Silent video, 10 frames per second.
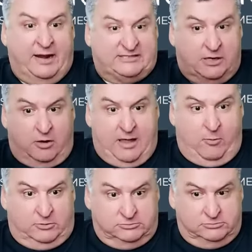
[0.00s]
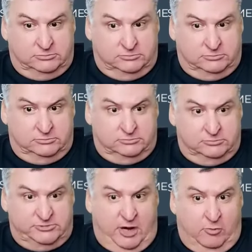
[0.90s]
I said, okay, well,
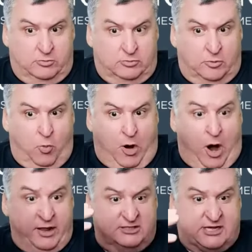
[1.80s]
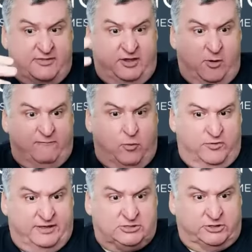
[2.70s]
what are you saying, that you have more
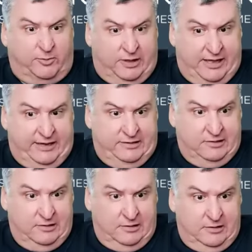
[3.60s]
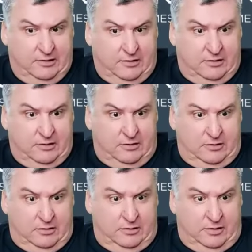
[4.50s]
things on your plate?
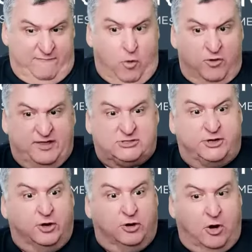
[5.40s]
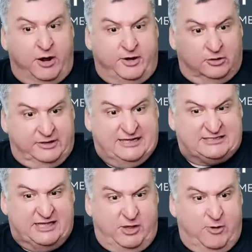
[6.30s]
Mm-hmm. You have more things on your
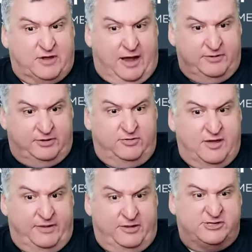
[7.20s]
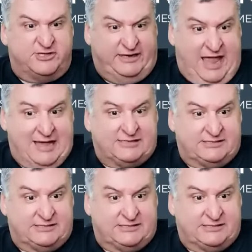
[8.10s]
list than you have time to do them. And you said, yes.